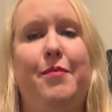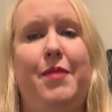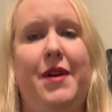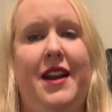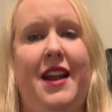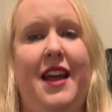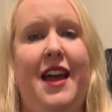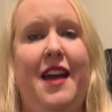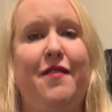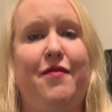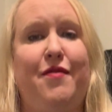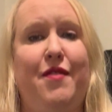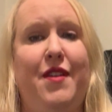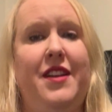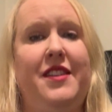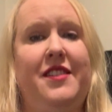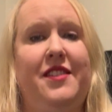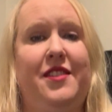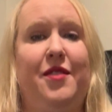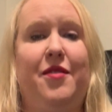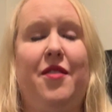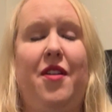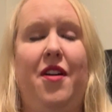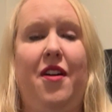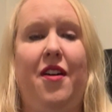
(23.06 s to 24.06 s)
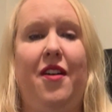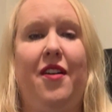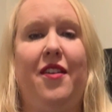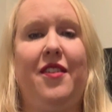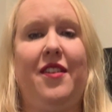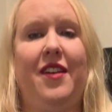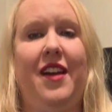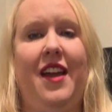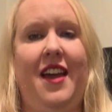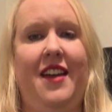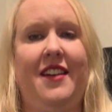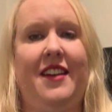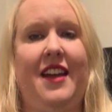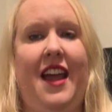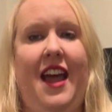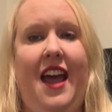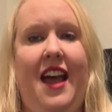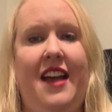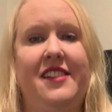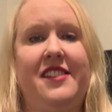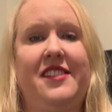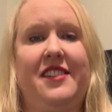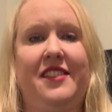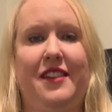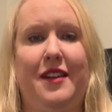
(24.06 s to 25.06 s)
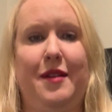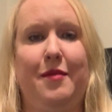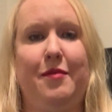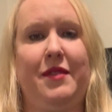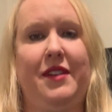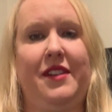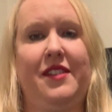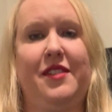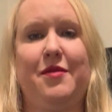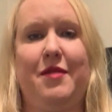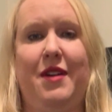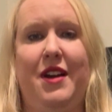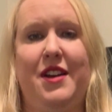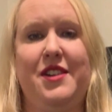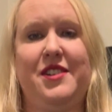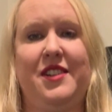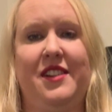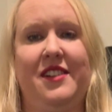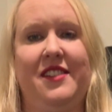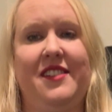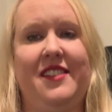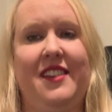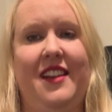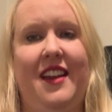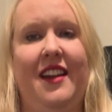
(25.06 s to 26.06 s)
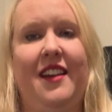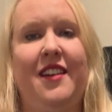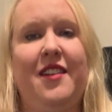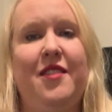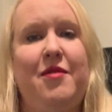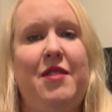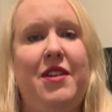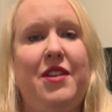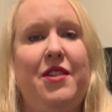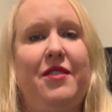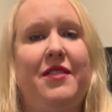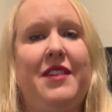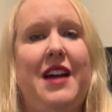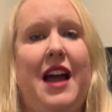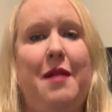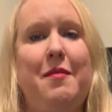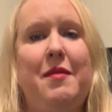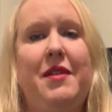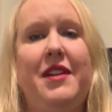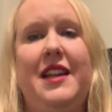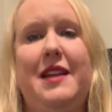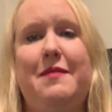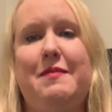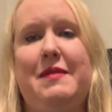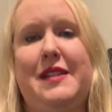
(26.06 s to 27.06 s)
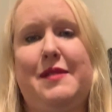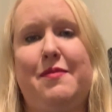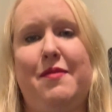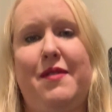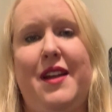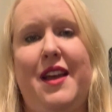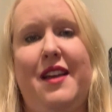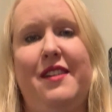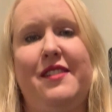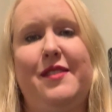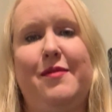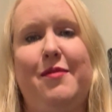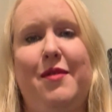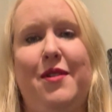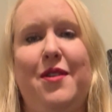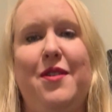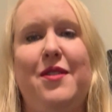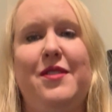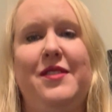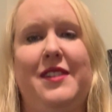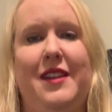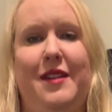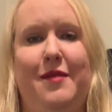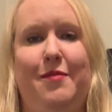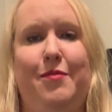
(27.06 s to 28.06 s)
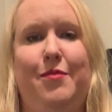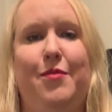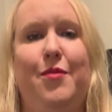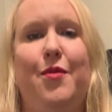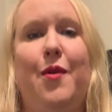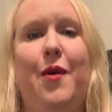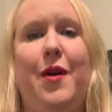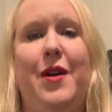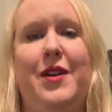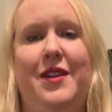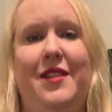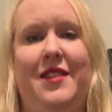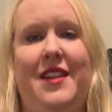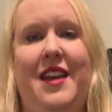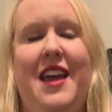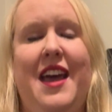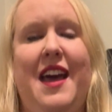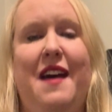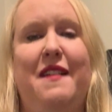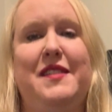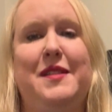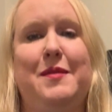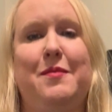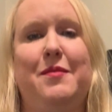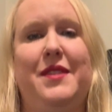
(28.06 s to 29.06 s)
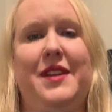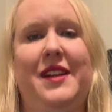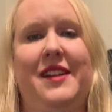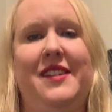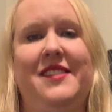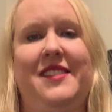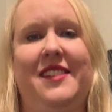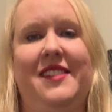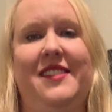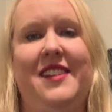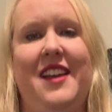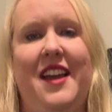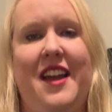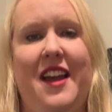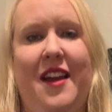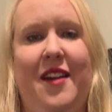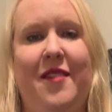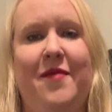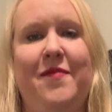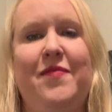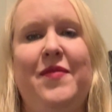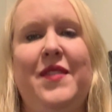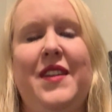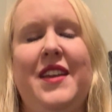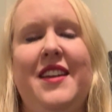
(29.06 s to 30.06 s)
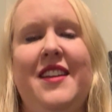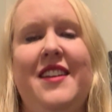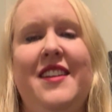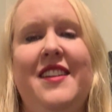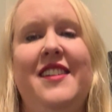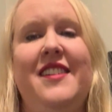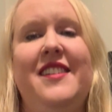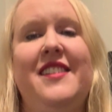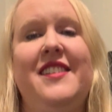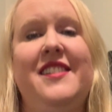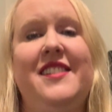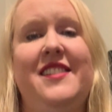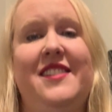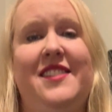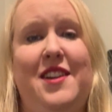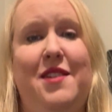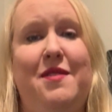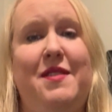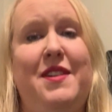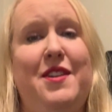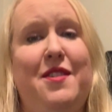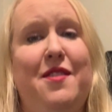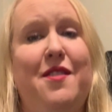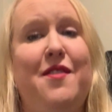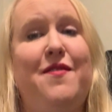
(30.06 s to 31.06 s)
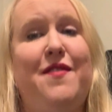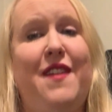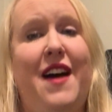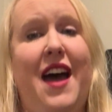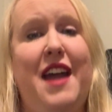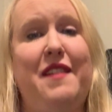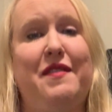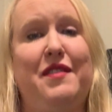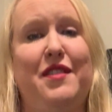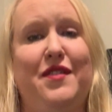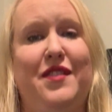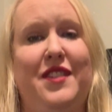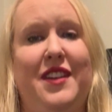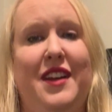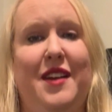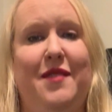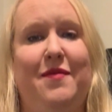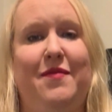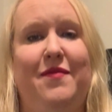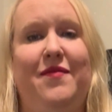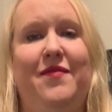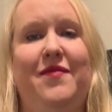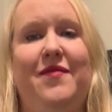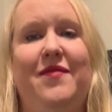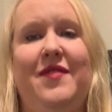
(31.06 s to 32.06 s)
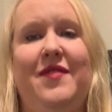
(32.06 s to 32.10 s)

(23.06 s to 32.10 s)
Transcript: But I have friends who are, and I ask them these questions like, what are commonly mispronounced words? And boy, do they have some things to say. So here are five of them.